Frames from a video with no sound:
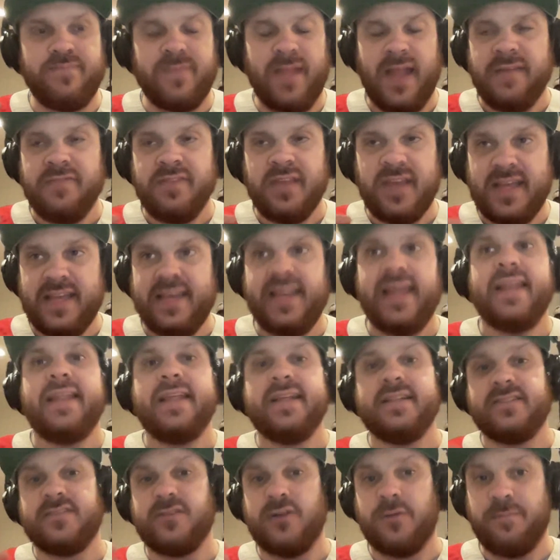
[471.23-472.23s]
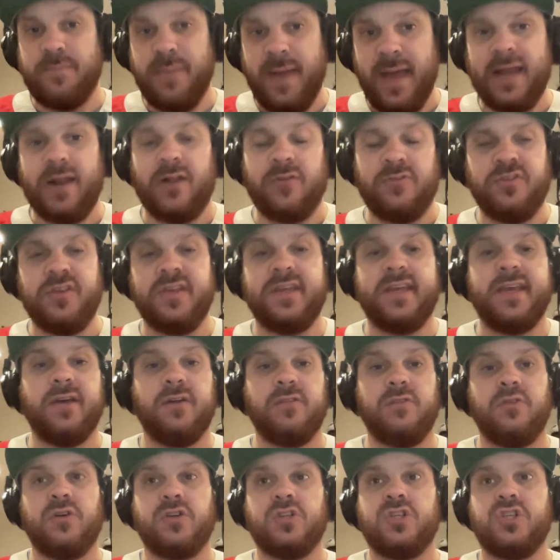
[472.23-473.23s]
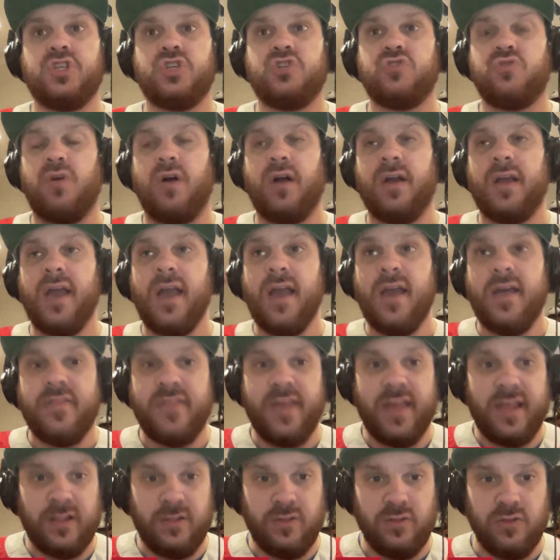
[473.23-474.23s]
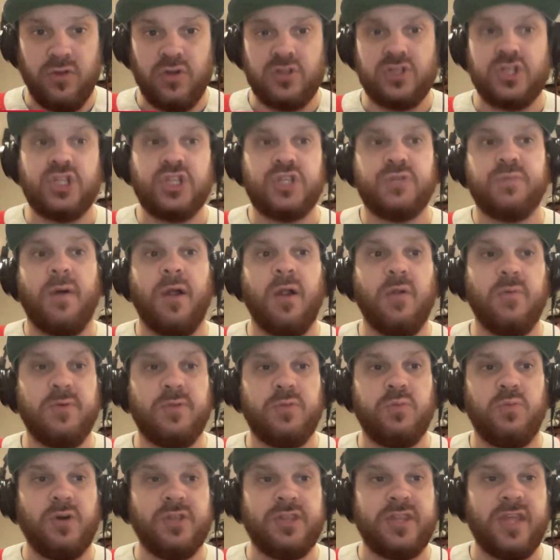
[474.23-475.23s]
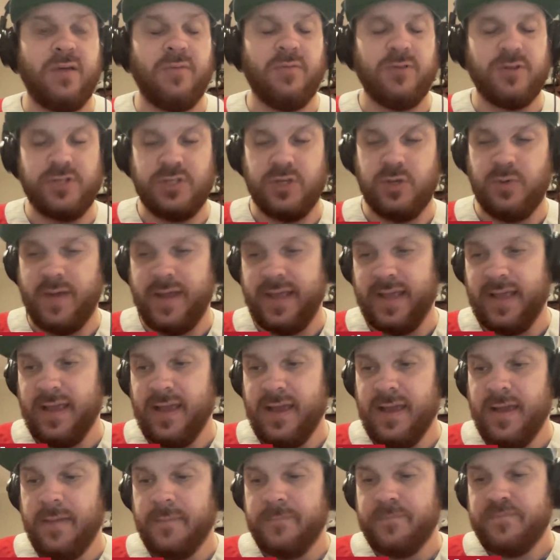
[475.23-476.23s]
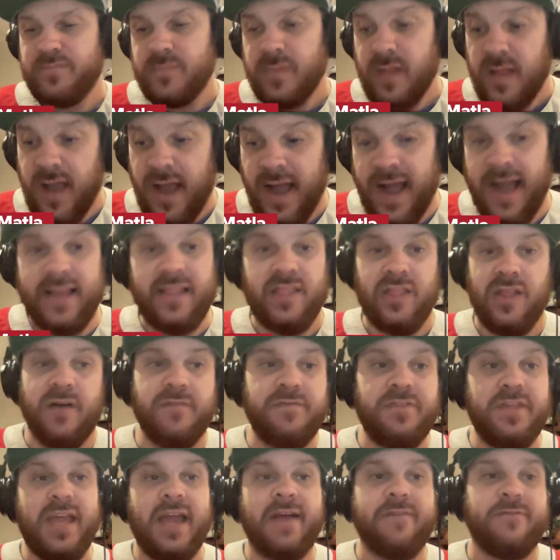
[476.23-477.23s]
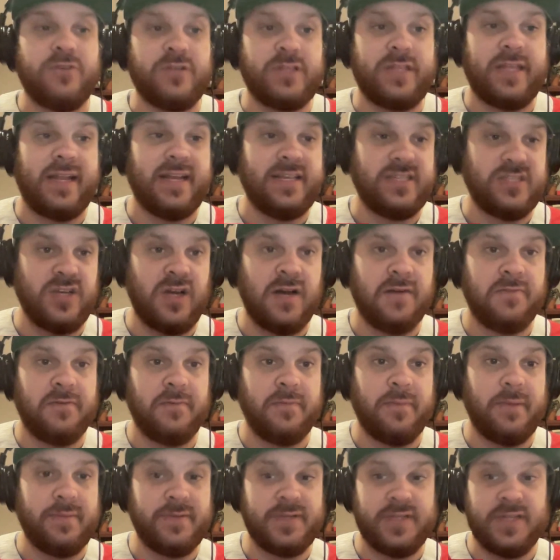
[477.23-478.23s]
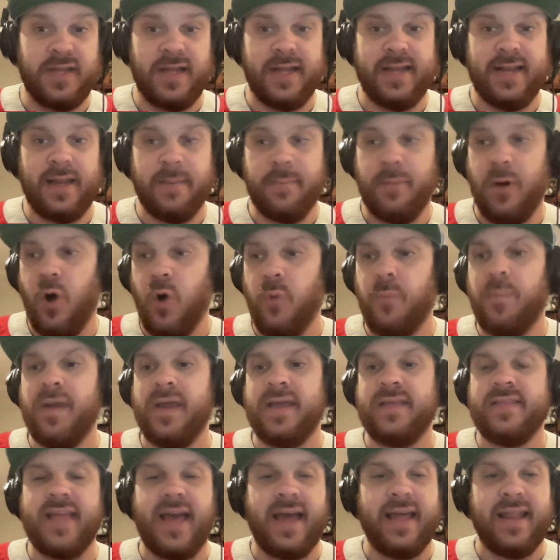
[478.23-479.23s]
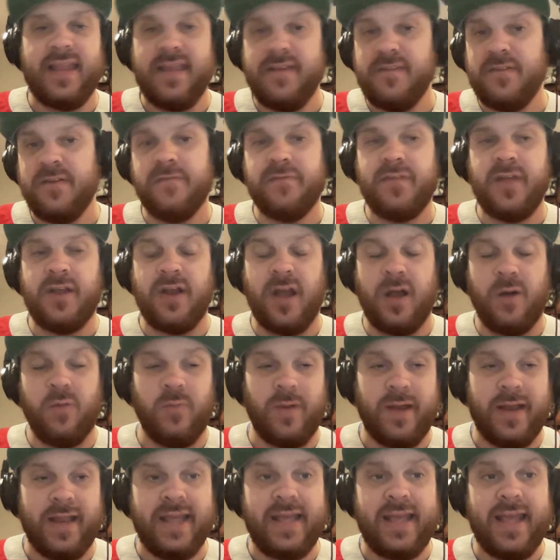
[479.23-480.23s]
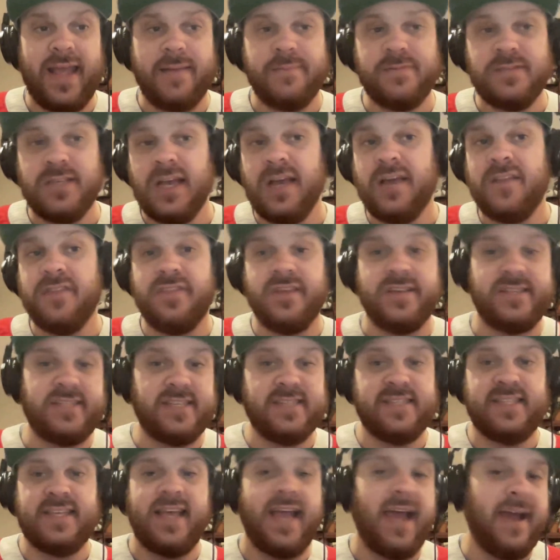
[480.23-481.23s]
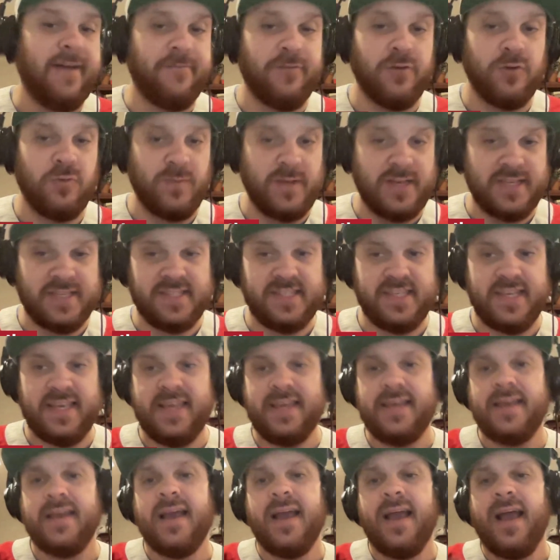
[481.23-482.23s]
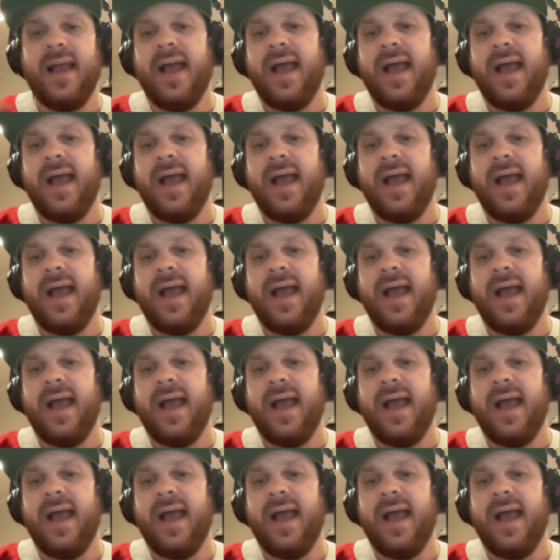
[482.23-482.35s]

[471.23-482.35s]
And the Canadiens, their penalty kill looked strong. They looked smart with what they were doing. I love the effort that I saw from them tonight. And I'm hoping that even if they're not winning games, this is the effort we see.